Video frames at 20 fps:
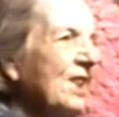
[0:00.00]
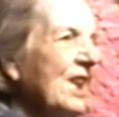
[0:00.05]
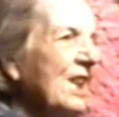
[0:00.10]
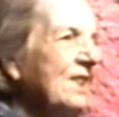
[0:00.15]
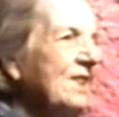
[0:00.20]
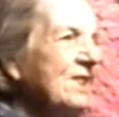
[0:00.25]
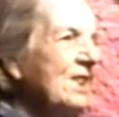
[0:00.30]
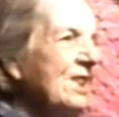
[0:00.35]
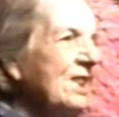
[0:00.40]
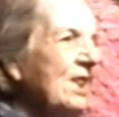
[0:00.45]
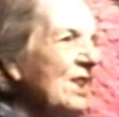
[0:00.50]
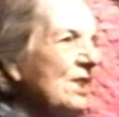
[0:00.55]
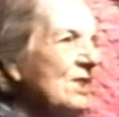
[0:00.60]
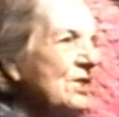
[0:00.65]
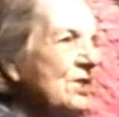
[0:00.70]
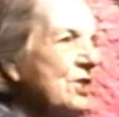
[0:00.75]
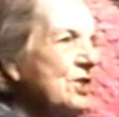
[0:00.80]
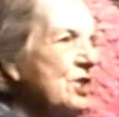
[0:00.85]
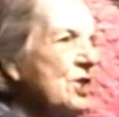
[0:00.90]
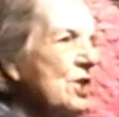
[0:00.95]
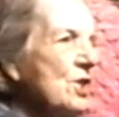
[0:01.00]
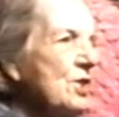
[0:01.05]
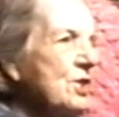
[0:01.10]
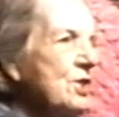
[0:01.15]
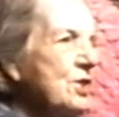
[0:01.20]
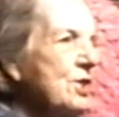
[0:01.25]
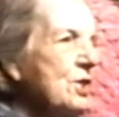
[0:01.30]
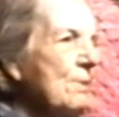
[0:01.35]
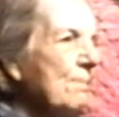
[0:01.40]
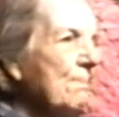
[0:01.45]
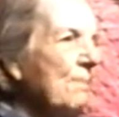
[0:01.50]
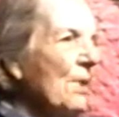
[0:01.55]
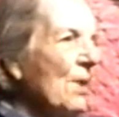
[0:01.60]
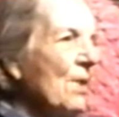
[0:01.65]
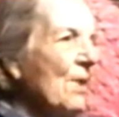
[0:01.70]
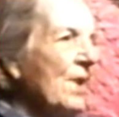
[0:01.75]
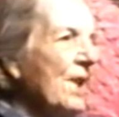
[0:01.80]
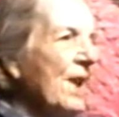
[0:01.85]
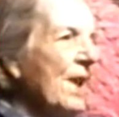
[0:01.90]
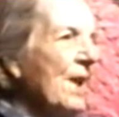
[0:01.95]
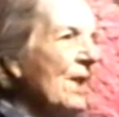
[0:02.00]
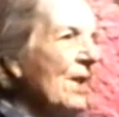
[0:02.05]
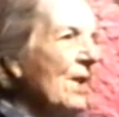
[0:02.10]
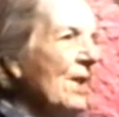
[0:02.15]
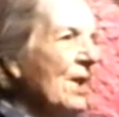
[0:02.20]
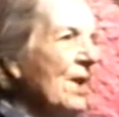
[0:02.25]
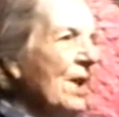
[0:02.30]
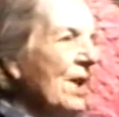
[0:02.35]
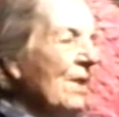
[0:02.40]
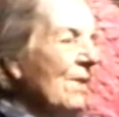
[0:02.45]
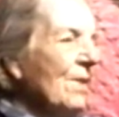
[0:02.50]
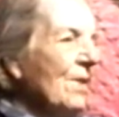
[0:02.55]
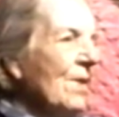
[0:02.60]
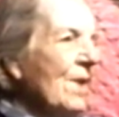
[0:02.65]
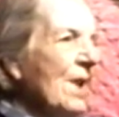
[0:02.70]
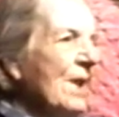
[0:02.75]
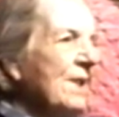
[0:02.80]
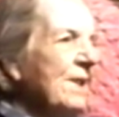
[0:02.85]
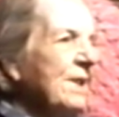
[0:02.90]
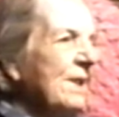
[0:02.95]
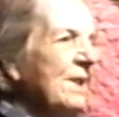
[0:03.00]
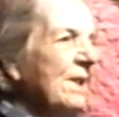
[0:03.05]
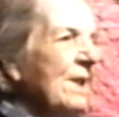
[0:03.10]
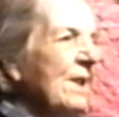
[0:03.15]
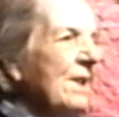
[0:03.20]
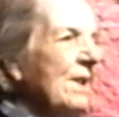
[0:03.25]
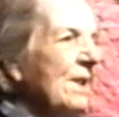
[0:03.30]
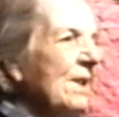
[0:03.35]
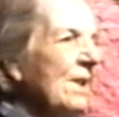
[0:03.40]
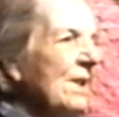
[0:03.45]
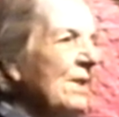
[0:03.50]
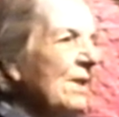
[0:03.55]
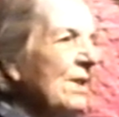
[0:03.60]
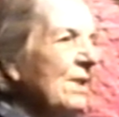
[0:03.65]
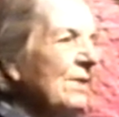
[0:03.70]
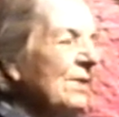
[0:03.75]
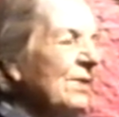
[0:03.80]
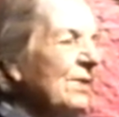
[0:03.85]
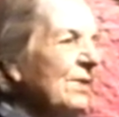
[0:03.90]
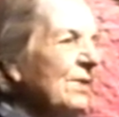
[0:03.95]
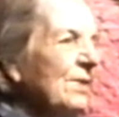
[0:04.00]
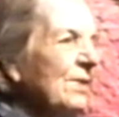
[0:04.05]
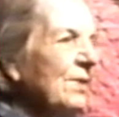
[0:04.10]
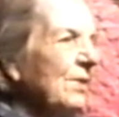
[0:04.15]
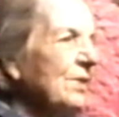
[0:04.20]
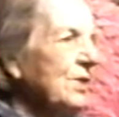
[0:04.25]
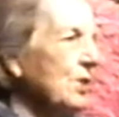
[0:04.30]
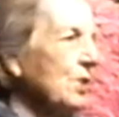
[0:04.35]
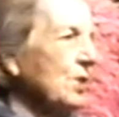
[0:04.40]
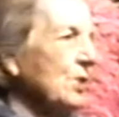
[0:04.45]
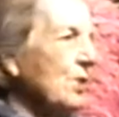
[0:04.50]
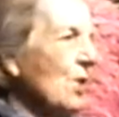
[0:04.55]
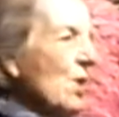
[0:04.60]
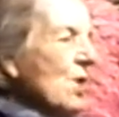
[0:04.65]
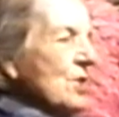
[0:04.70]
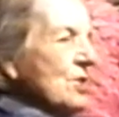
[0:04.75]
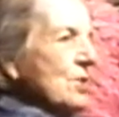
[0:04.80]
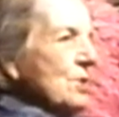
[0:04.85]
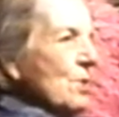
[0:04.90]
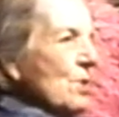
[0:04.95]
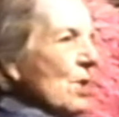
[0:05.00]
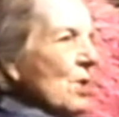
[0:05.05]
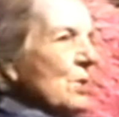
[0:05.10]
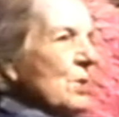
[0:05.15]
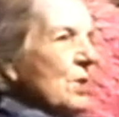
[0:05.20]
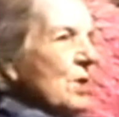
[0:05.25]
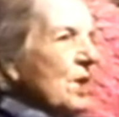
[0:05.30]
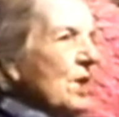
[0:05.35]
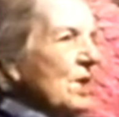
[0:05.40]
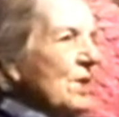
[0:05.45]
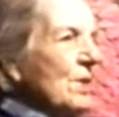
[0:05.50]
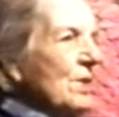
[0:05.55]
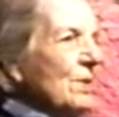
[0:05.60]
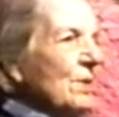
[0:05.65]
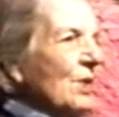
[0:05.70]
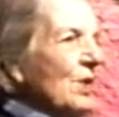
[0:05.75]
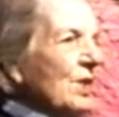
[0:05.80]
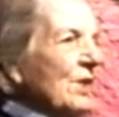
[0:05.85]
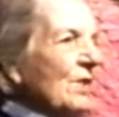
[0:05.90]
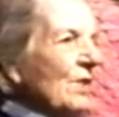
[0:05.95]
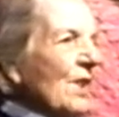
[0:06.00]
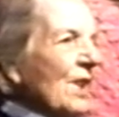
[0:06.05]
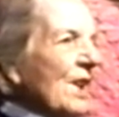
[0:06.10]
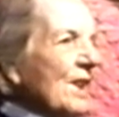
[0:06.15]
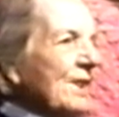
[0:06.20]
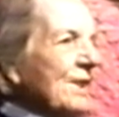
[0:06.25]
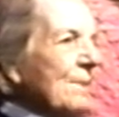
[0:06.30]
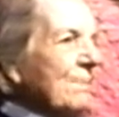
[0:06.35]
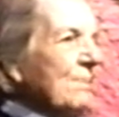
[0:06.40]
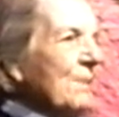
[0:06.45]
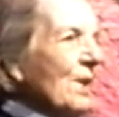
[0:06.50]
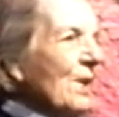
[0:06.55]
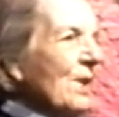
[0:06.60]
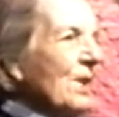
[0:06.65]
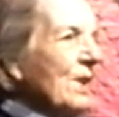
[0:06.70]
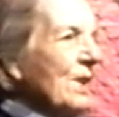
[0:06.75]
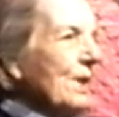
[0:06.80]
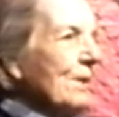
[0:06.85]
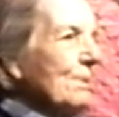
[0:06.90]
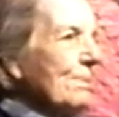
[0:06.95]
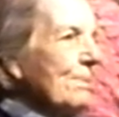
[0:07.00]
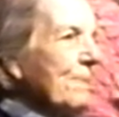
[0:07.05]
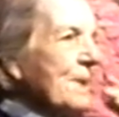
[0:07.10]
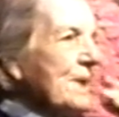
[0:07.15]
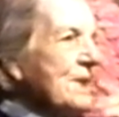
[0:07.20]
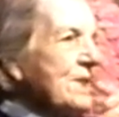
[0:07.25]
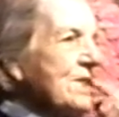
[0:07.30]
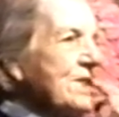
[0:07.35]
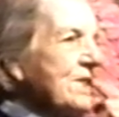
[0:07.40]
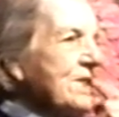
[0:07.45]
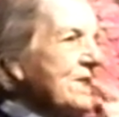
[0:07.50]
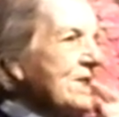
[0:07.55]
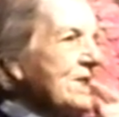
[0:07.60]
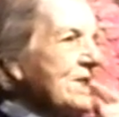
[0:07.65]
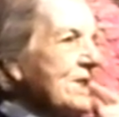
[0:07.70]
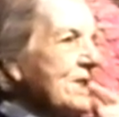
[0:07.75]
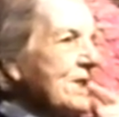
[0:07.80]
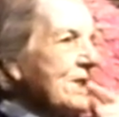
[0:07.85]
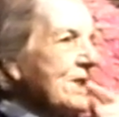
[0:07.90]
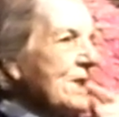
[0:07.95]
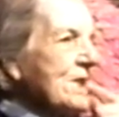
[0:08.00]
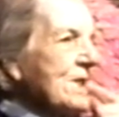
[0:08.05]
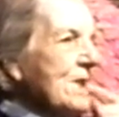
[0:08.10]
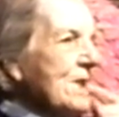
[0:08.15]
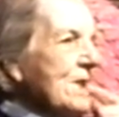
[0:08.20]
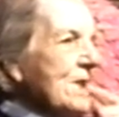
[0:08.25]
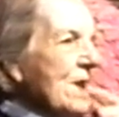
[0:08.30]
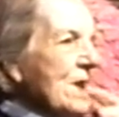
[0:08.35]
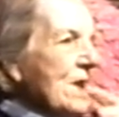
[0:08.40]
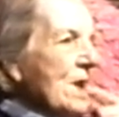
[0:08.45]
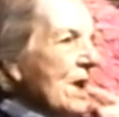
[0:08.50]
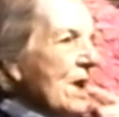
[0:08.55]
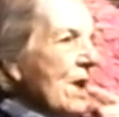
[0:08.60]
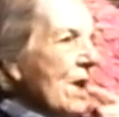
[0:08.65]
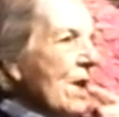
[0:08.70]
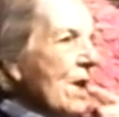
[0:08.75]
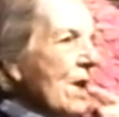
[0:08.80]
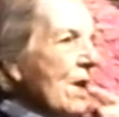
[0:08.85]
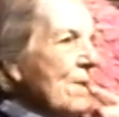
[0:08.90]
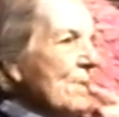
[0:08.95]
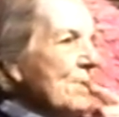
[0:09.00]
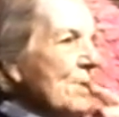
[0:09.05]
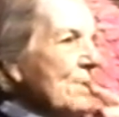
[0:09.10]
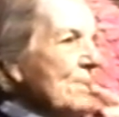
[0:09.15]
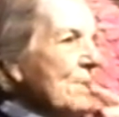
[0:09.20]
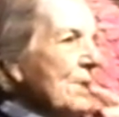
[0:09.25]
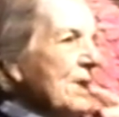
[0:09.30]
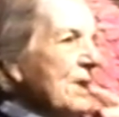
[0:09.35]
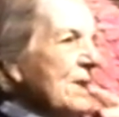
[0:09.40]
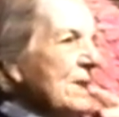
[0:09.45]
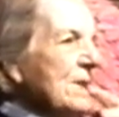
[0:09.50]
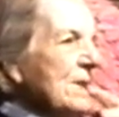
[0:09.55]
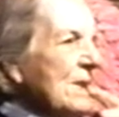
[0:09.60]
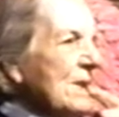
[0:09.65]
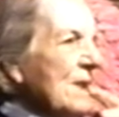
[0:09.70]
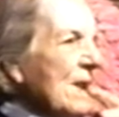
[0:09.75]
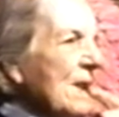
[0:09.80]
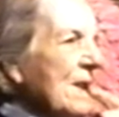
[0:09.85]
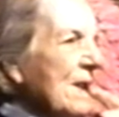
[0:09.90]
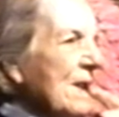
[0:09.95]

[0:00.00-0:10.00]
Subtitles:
think they got a church up on there. Right, you cross the road here and went right up on the piece to the arbor meetings.